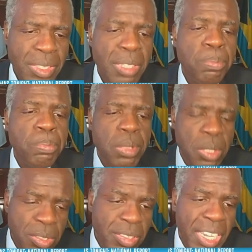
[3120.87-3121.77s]
the
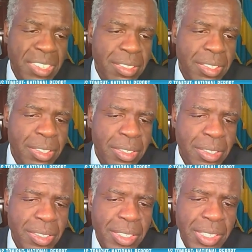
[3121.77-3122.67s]
process
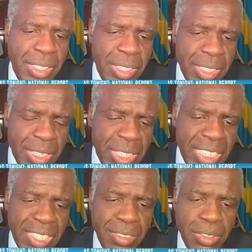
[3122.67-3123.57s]

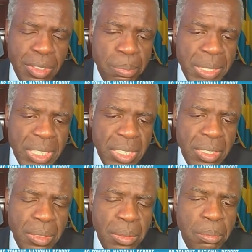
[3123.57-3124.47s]
needs to
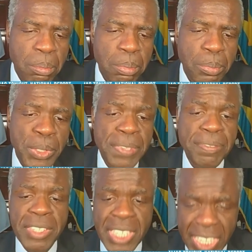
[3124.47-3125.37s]
be more
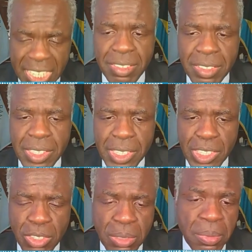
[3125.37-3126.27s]
finessed
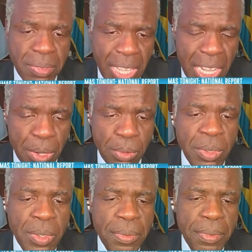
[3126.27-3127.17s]
in terms of
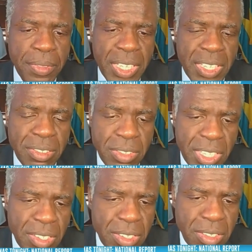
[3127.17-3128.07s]
how these
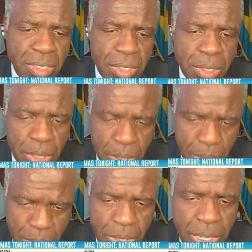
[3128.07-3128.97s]
changes occur.